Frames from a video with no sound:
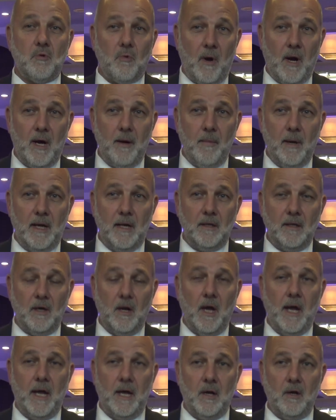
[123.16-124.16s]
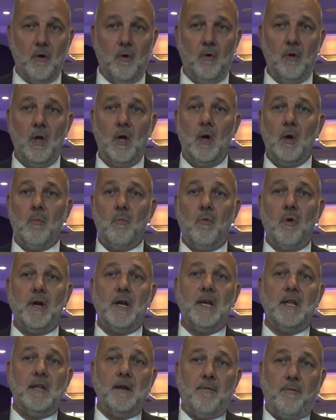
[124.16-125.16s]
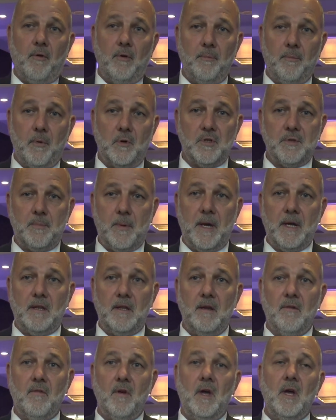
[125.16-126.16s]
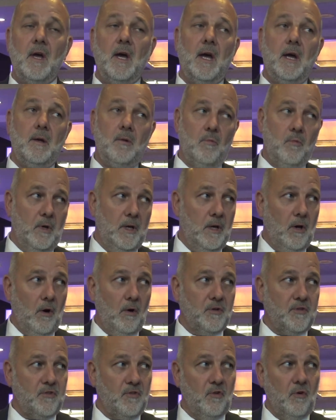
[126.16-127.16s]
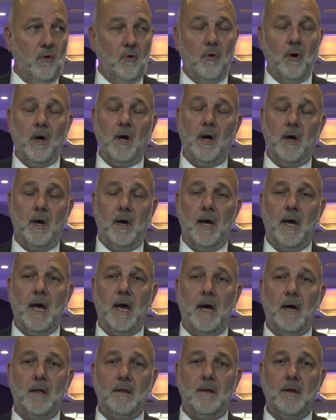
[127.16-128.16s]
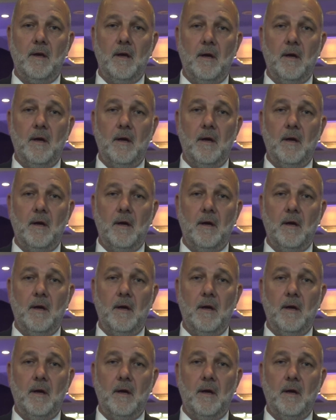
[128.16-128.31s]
crime angle, bring a different perspective. And we also had